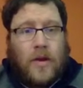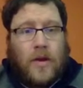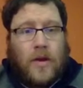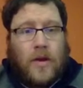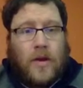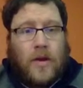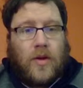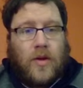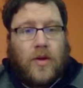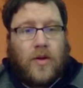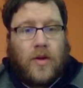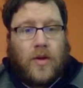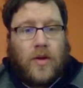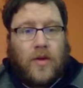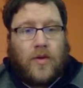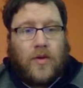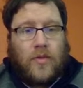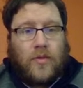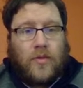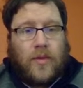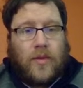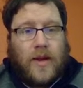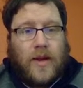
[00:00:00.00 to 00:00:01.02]

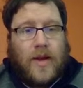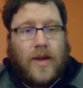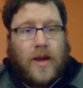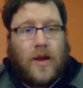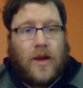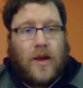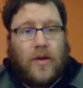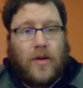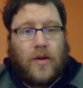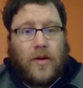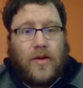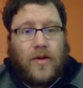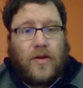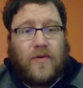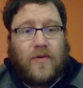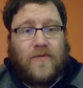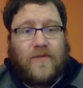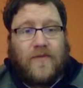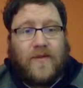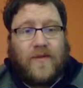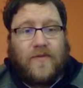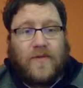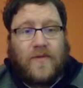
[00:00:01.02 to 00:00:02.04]
You'll read here in
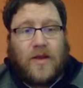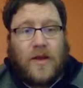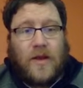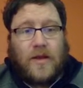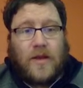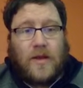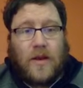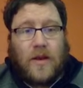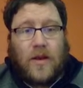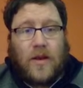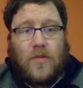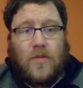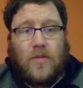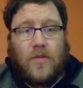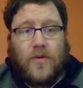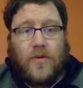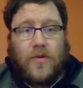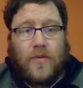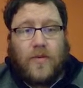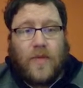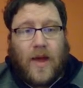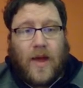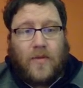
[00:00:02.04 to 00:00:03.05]
215, the
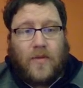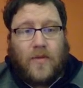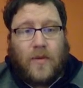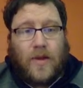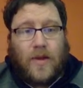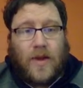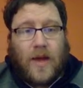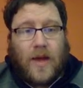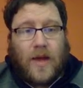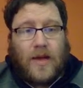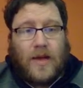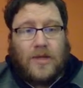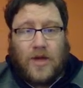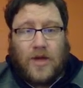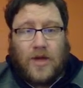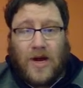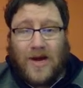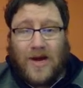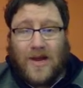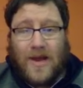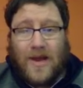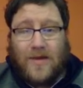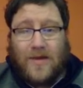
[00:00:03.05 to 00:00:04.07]
nobles met with King
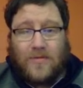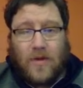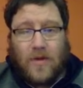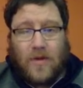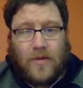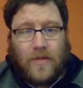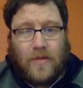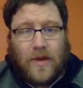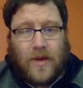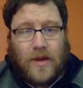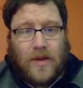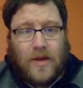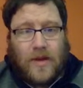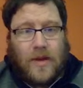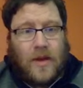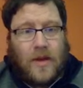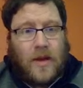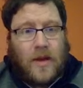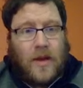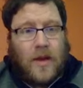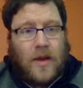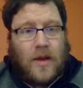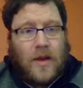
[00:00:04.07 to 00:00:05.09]
John at Runnymede,
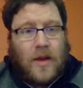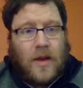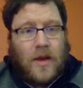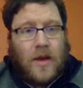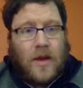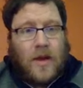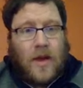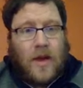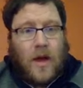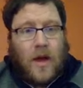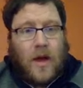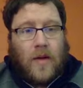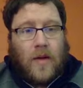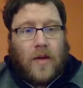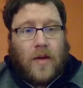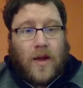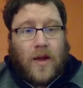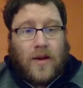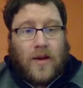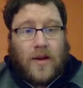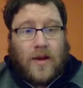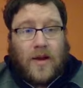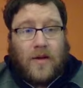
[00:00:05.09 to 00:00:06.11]

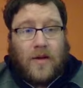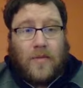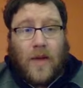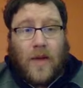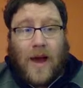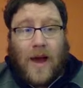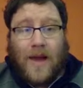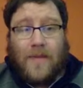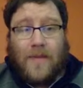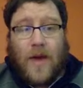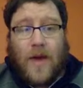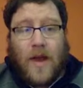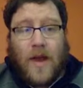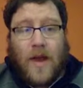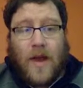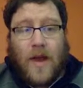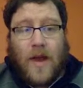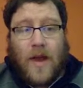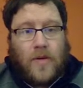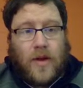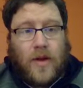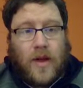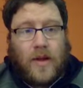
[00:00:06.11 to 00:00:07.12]
a nearby
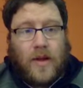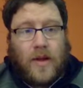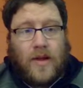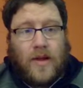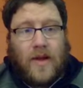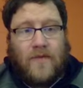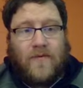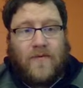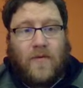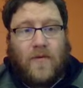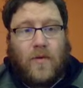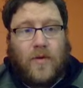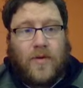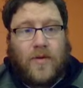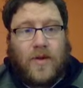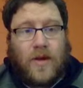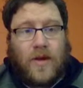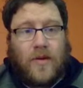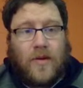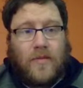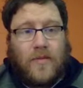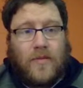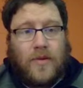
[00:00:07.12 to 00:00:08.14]
meadow, and they
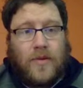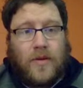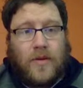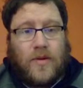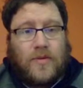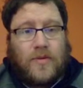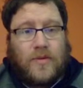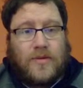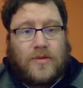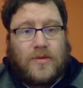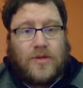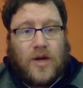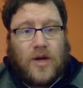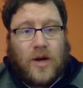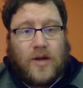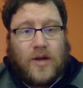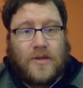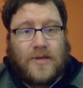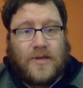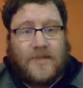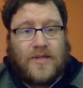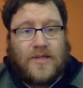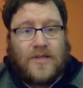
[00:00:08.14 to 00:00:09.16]
forced
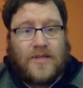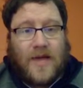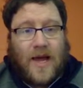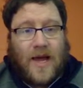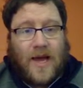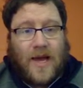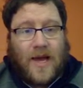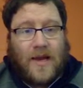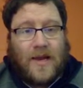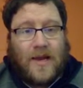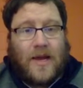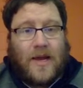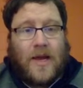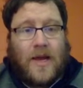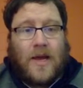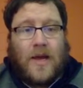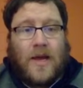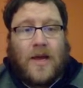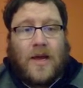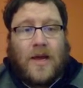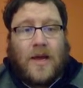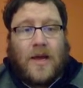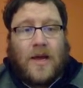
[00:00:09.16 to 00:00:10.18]
John to sign
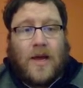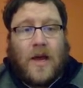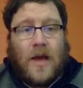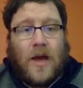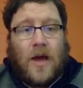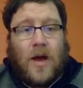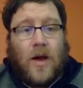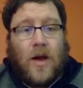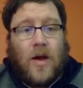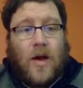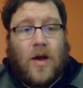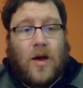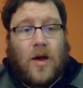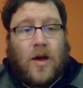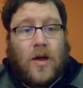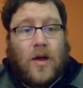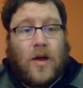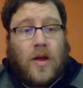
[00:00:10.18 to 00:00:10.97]
a